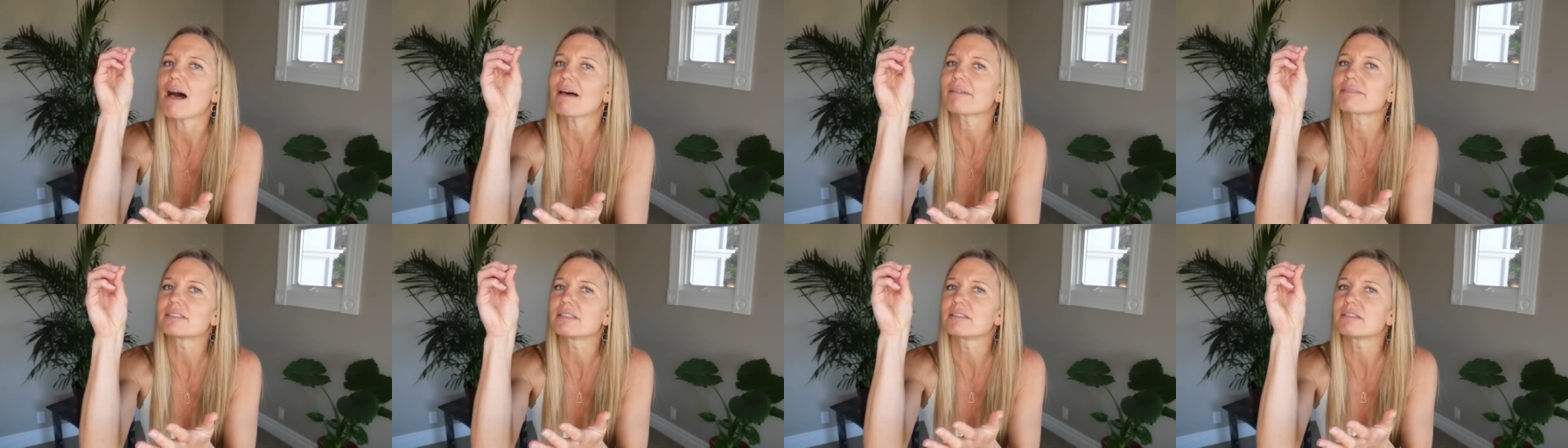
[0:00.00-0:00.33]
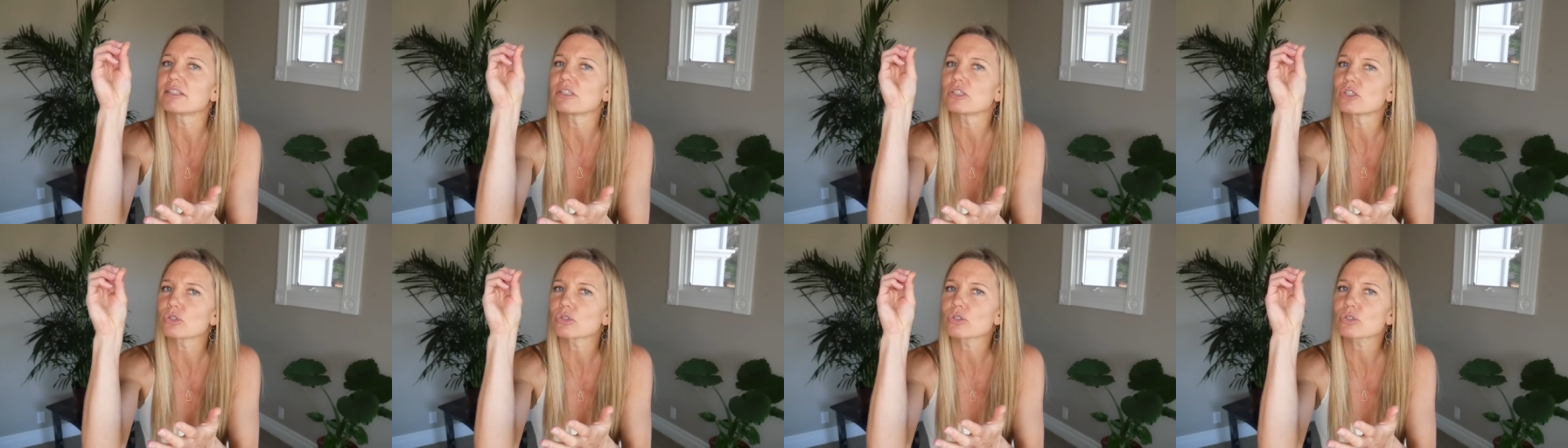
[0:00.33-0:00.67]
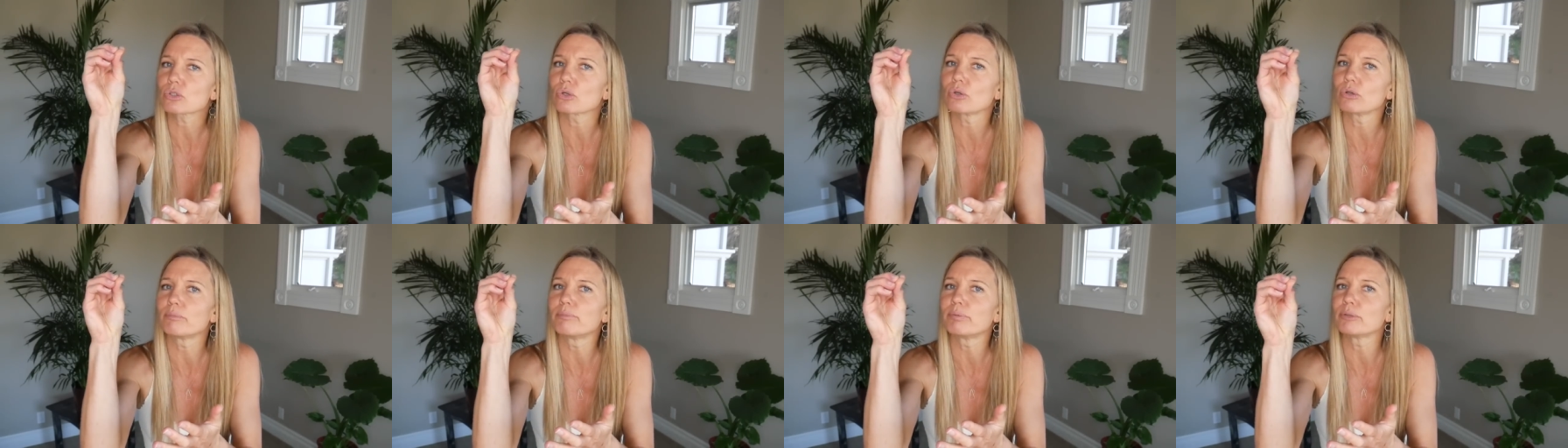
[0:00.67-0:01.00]
essence and your
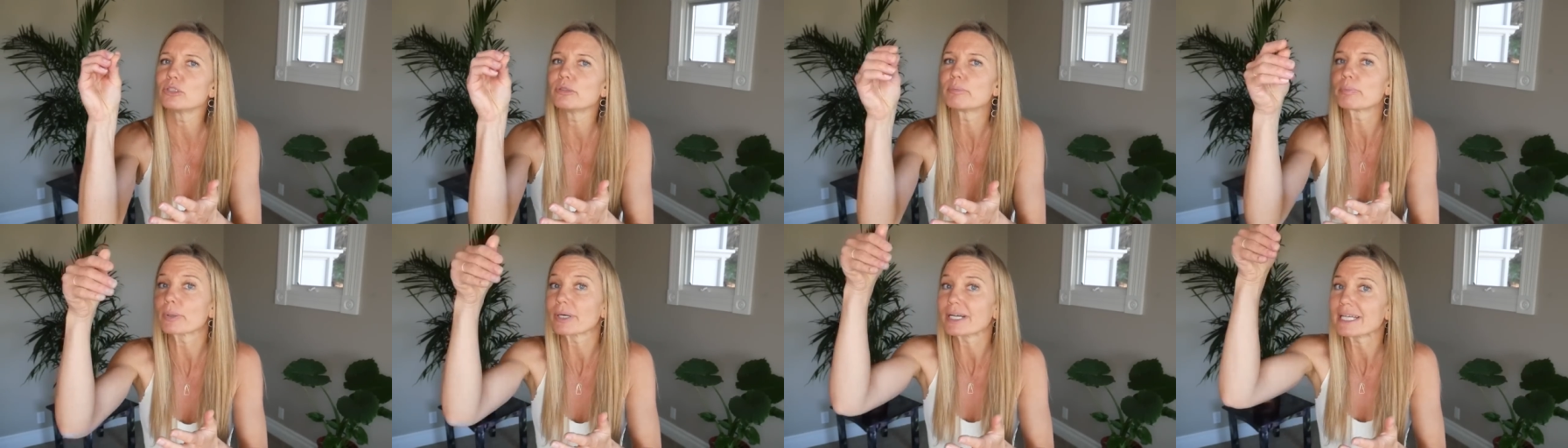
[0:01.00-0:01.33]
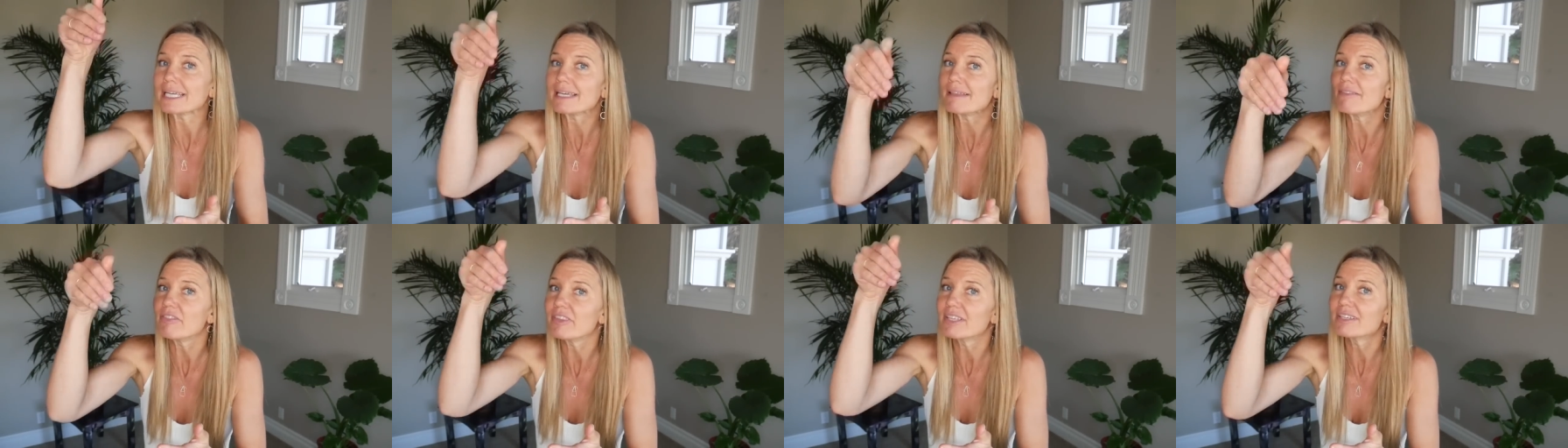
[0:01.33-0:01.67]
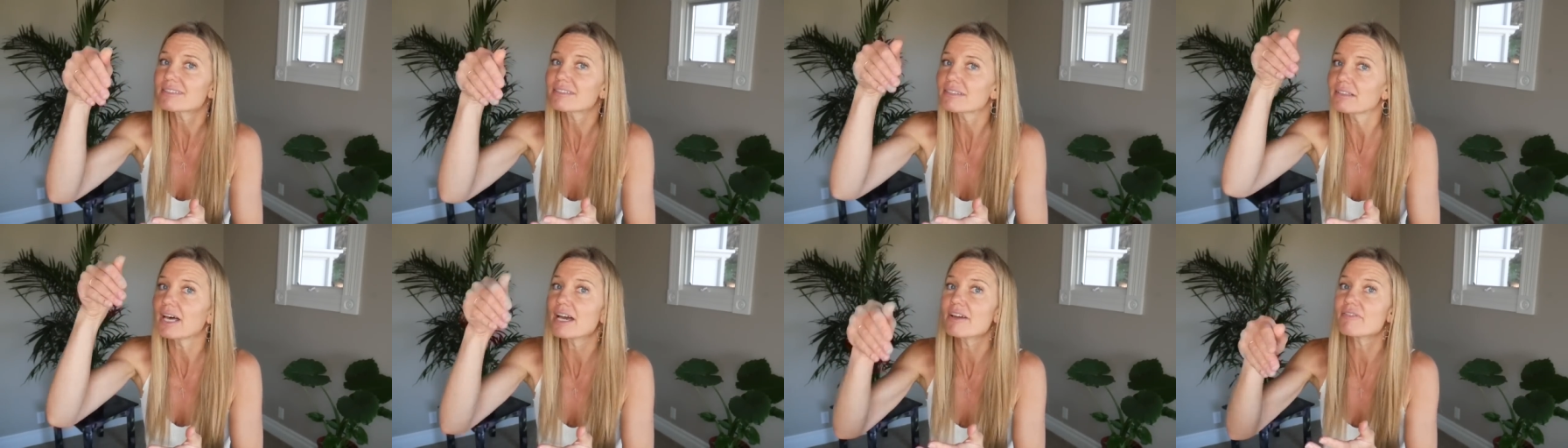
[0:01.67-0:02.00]
soul blueprint in
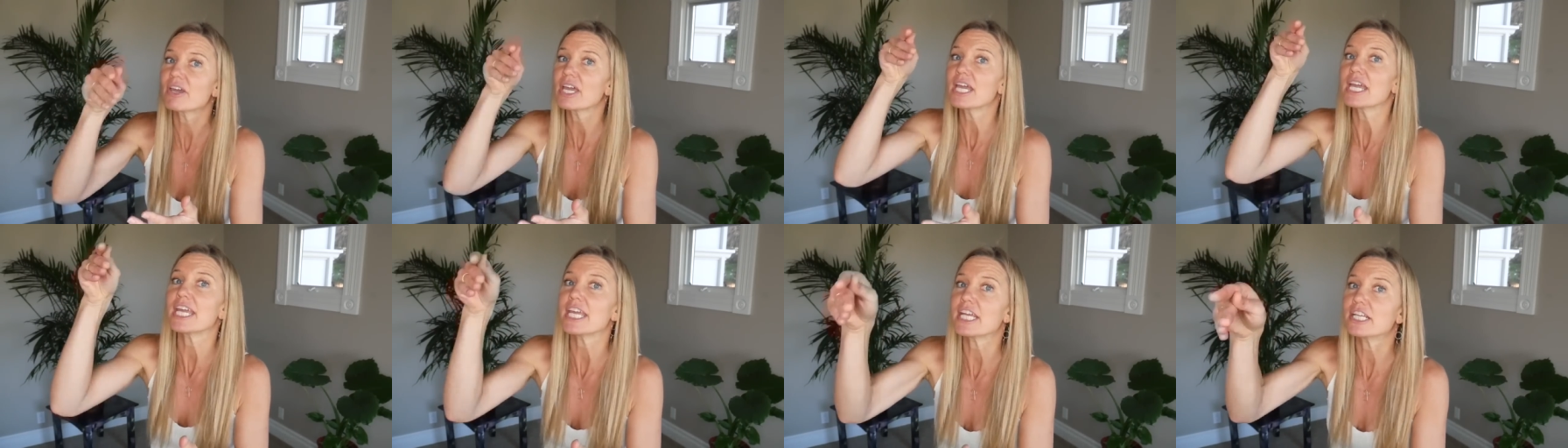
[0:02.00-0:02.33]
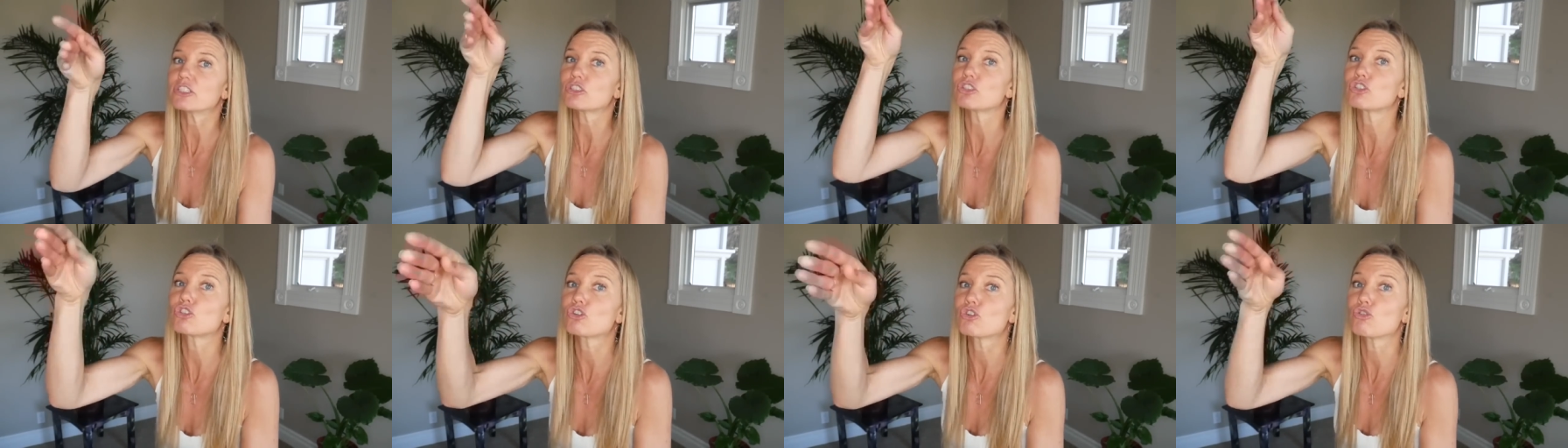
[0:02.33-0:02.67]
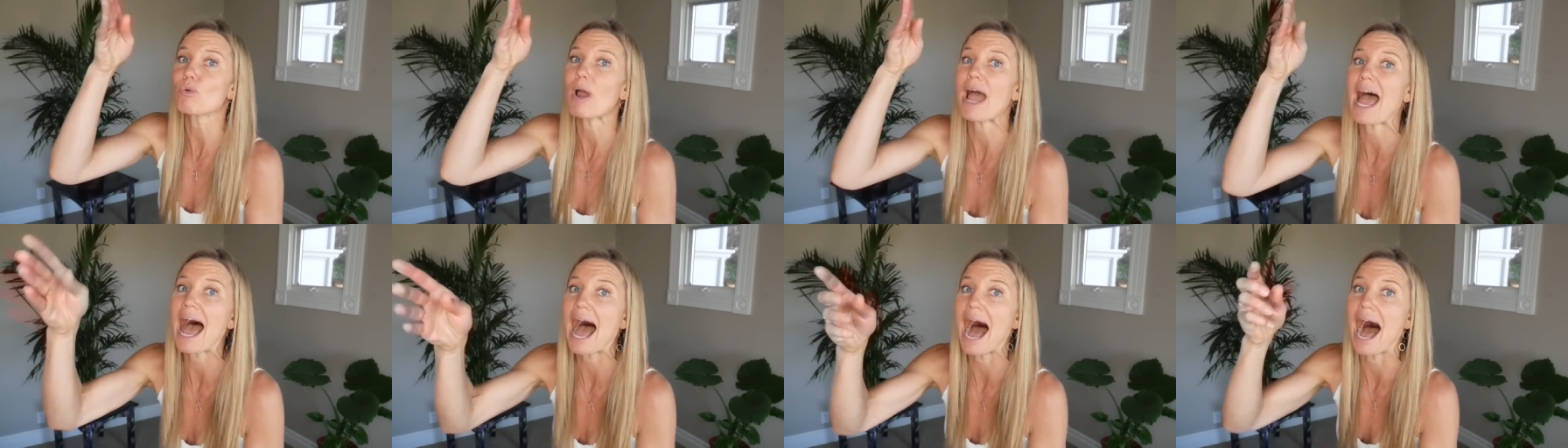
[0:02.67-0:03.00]
this life is
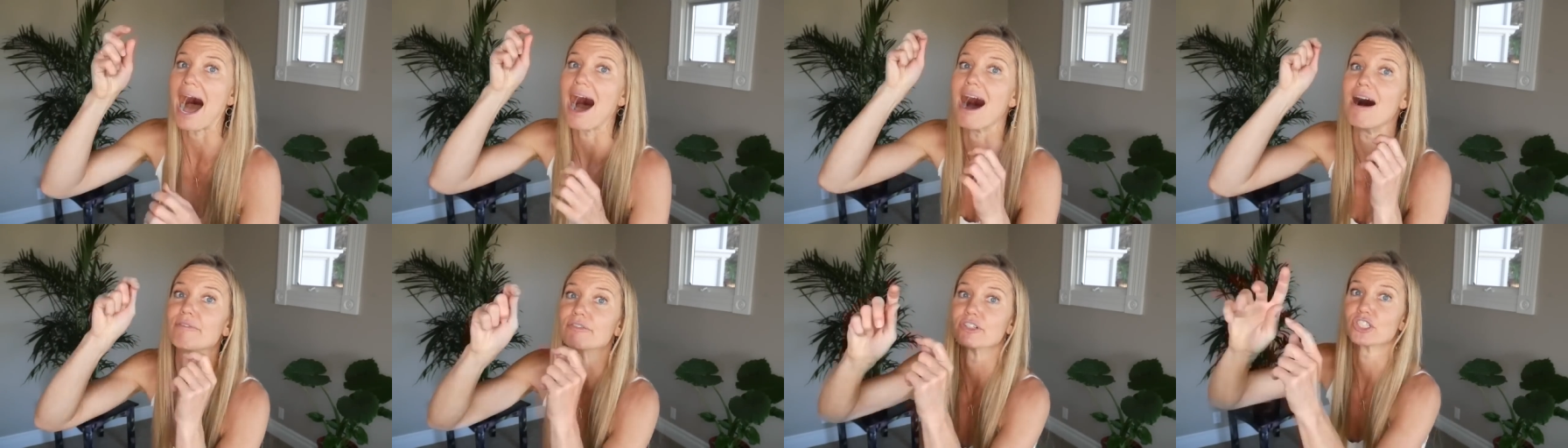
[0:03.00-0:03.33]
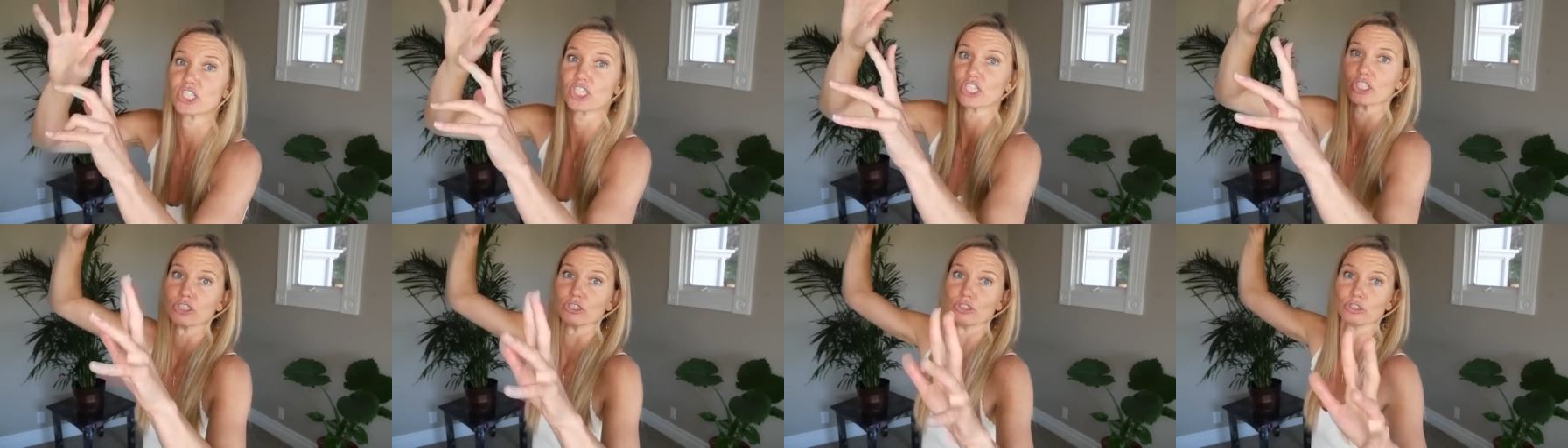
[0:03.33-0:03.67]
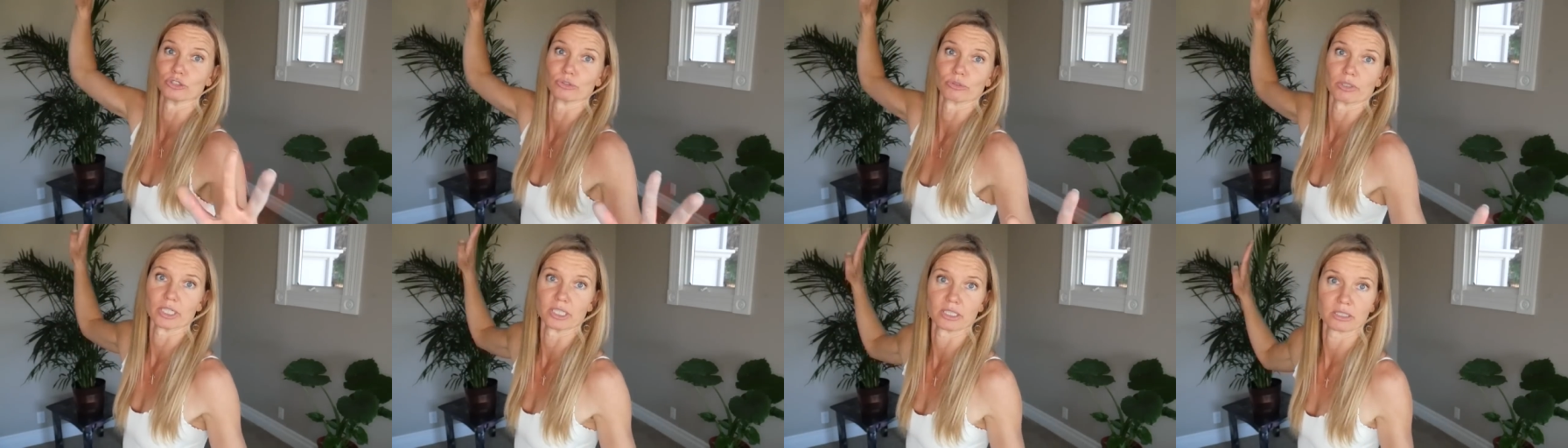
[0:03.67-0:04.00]
to have
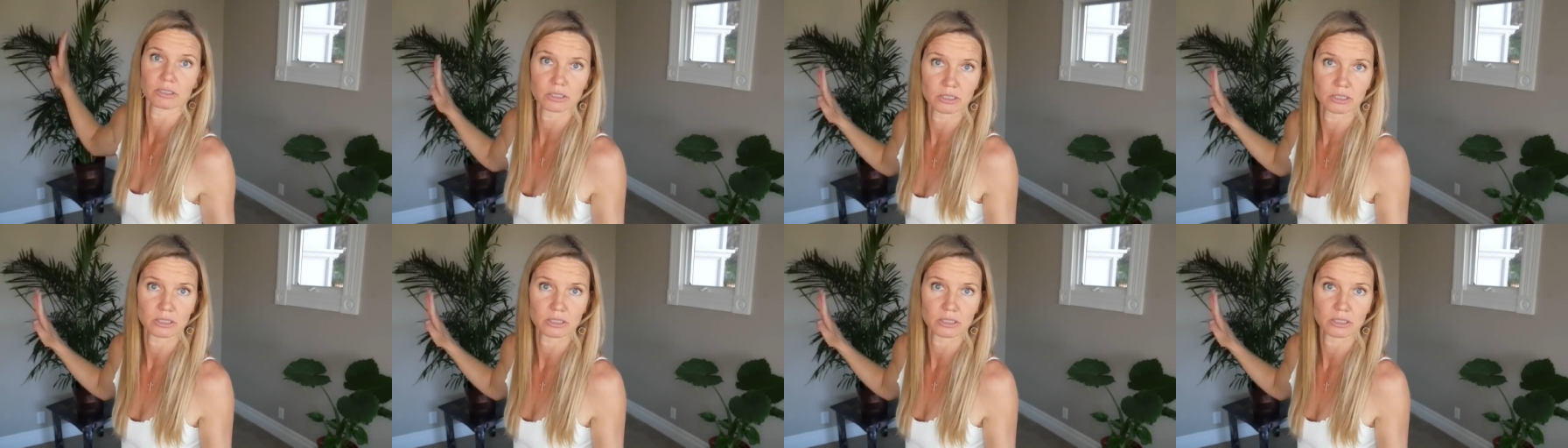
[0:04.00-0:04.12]
children.